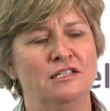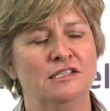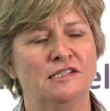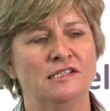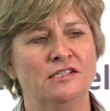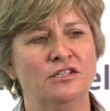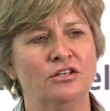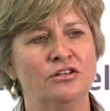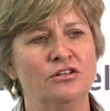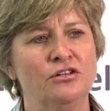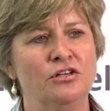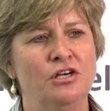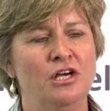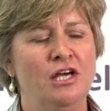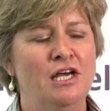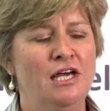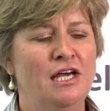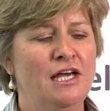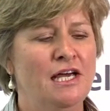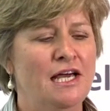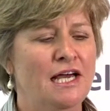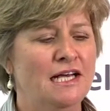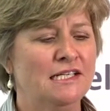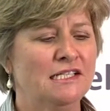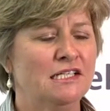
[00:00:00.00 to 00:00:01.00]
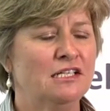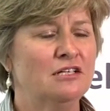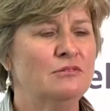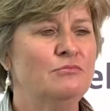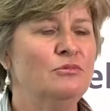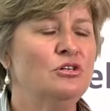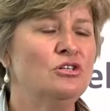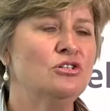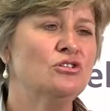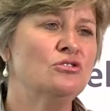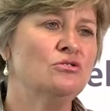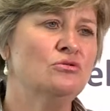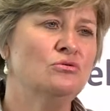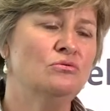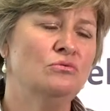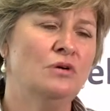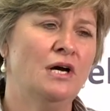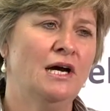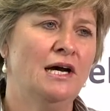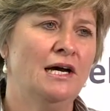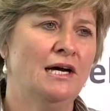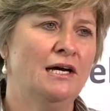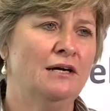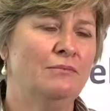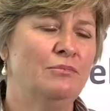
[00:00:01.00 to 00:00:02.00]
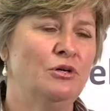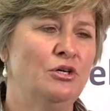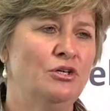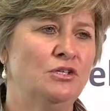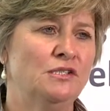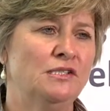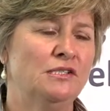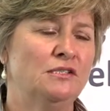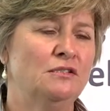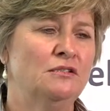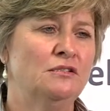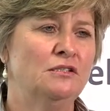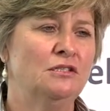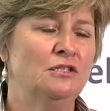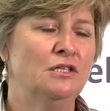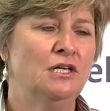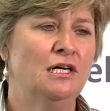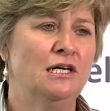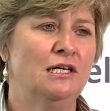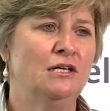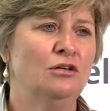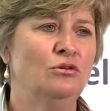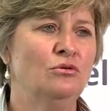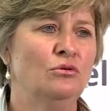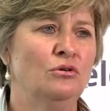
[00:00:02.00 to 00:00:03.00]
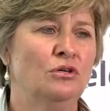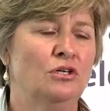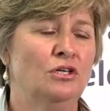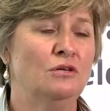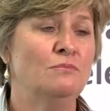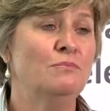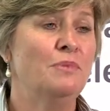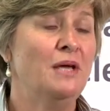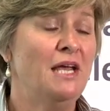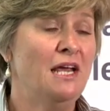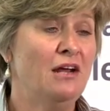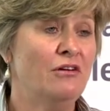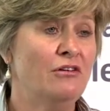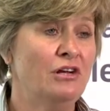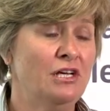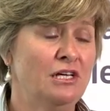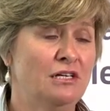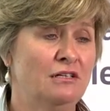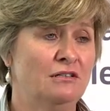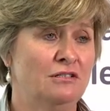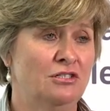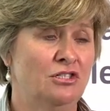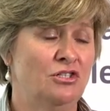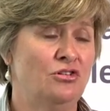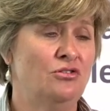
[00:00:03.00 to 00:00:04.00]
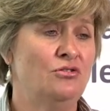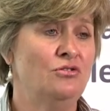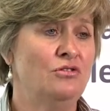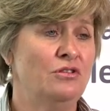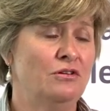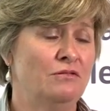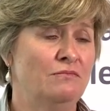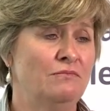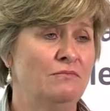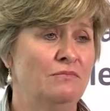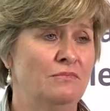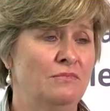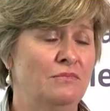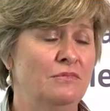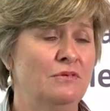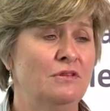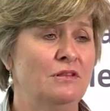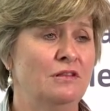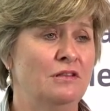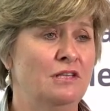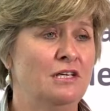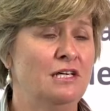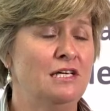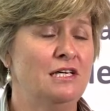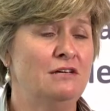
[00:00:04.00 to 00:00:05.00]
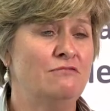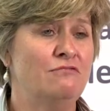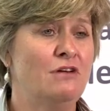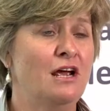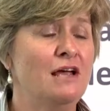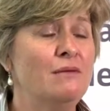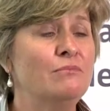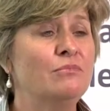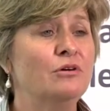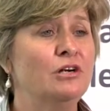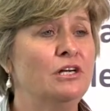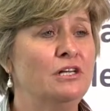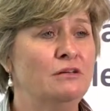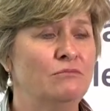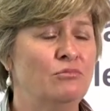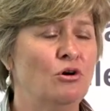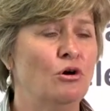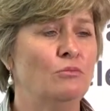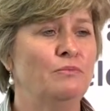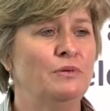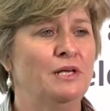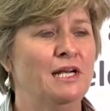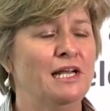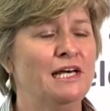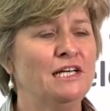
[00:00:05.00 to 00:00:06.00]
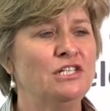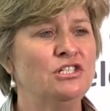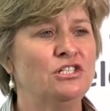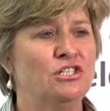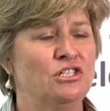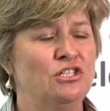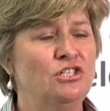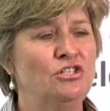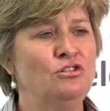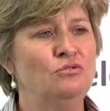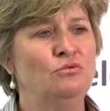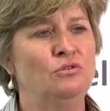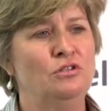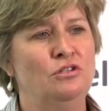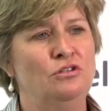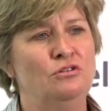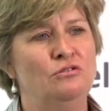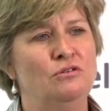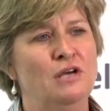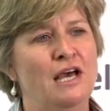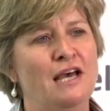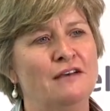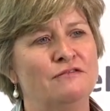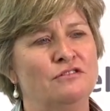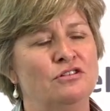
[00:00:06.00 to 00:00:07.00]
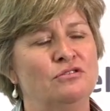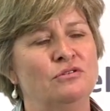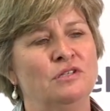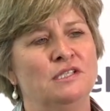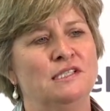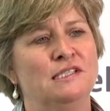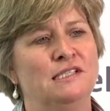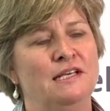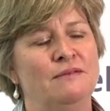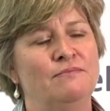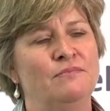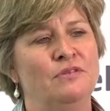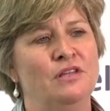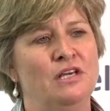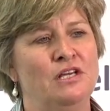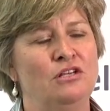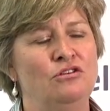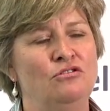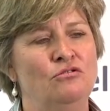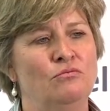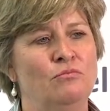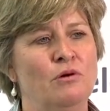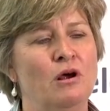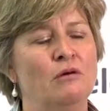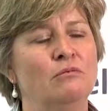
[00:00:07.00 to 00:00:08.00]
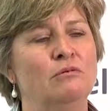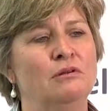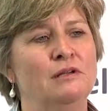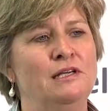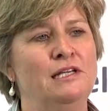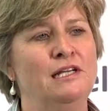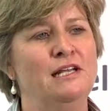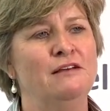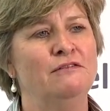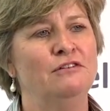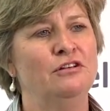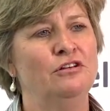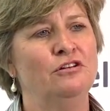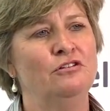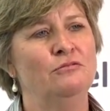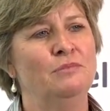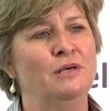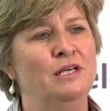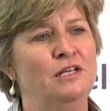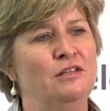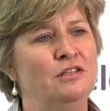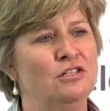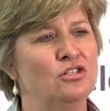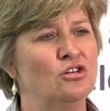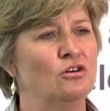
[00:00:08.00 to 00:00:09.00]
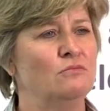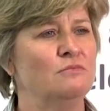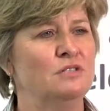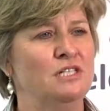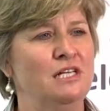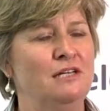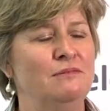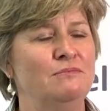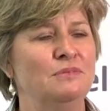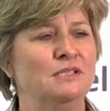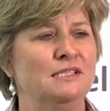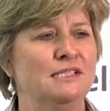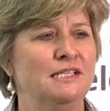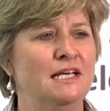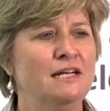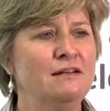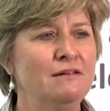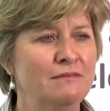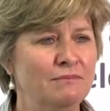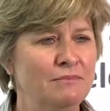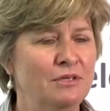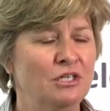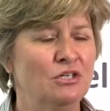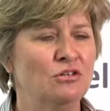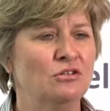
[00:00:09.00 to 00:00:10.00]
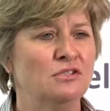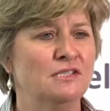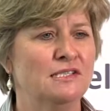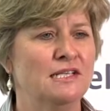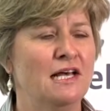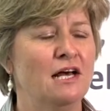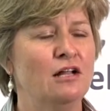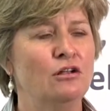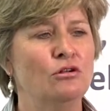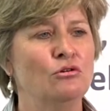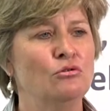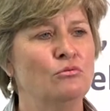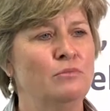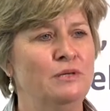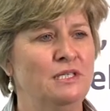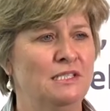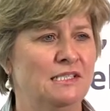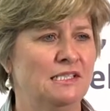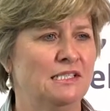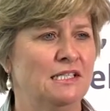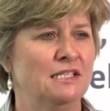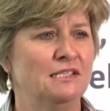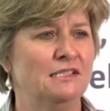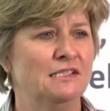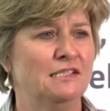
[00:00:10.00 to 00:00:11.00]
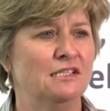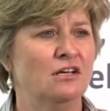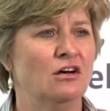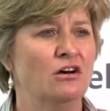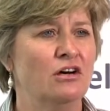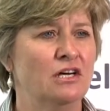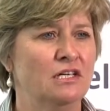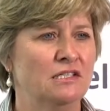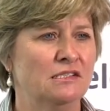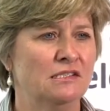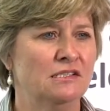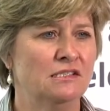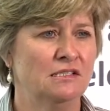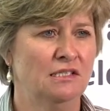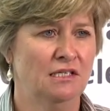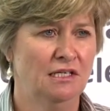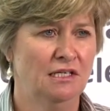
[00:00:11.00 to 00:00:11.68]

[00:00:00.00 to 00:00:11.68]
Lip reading: So as a commercial person comparing to the ram breeding population, you have to accept that you're probably never going to be in the top 10% because they'll all be stud sires